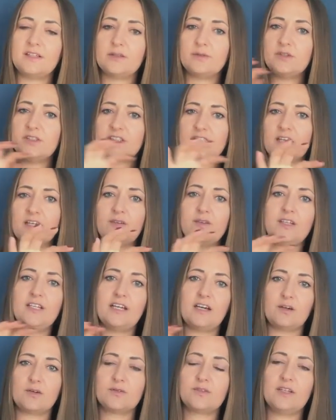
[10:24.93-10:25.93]
In which
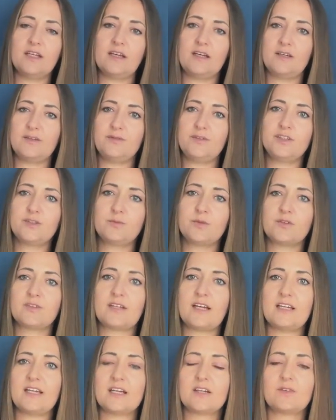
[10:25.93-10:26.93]
area of the fishbone
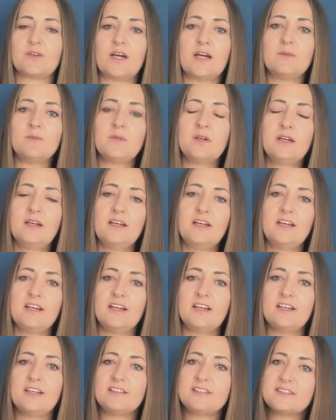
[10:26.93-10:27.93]
diagram
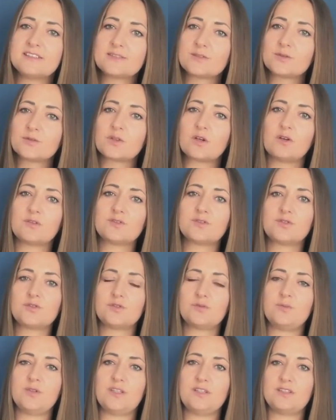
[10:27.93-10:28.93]
this root cause
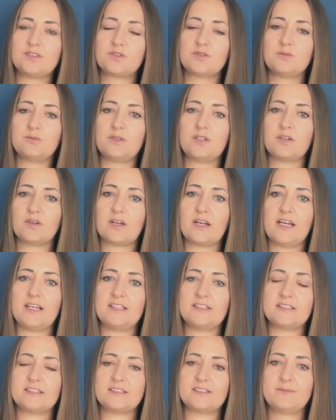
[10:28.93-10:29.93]
should be
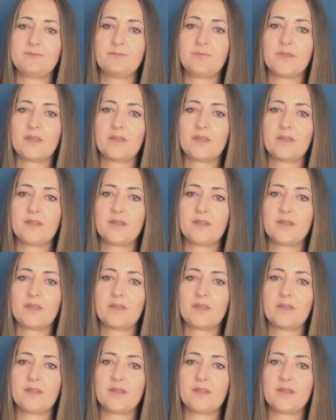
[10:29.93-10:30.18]
located?